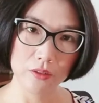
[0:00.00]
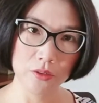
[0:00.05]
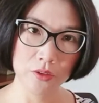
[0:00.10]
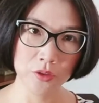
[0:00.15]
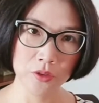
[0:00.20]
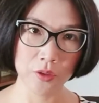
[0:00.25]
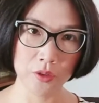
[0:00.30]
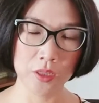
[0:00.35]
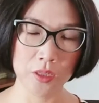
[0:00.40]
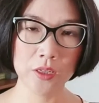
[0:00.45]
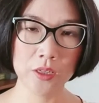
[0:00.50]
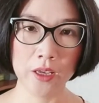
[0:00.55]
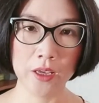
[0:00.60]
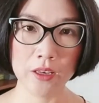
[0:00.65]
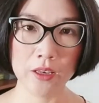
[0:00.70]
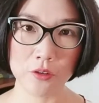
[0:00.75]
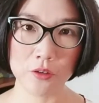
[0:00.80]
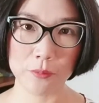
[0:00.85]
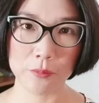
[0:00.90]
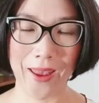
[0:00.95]
So in the
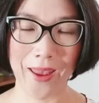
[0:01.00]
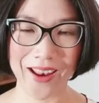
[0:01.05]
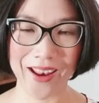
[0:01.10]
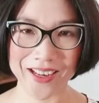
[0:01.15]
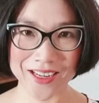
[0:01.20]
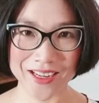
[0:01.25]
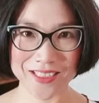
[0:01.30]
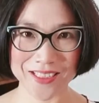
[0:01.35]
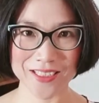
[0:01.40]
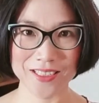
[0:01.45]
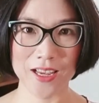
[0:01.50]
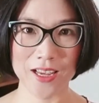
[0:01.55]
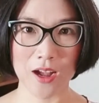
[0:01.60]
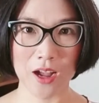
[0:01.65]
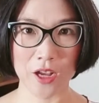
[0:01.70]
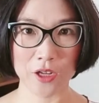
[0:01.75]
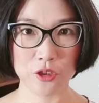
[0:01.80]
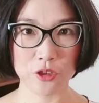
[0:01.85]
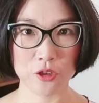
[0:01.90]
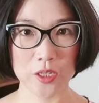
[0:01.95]
case of ByteDance, they are
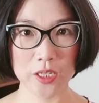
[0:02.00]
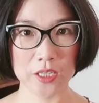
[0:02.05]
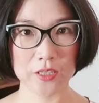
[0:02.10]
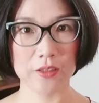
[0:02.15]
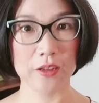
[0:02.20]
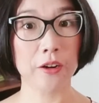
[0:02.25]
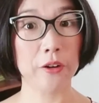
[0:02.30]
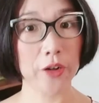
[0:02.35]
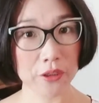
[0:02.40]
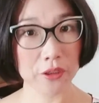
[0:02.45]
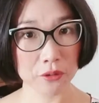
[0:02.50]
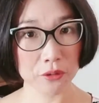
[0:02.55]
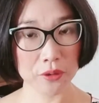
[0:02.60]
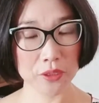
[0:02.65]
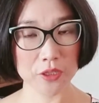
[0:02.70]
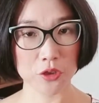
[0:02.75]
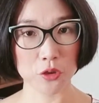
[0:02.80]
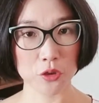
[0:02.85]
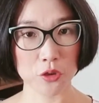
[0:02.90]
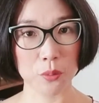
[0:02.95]
actually a
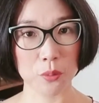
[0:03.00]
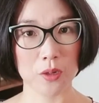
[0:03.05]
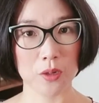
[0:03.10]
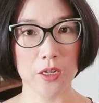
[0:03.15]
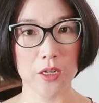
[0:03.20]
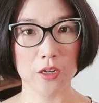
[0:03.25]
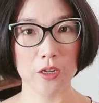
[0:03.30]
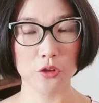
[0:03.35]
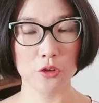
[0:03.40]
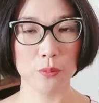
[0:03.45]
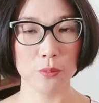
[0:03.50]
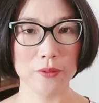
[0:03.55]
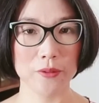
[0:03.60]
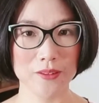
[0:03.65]
direct-to-consumer kind of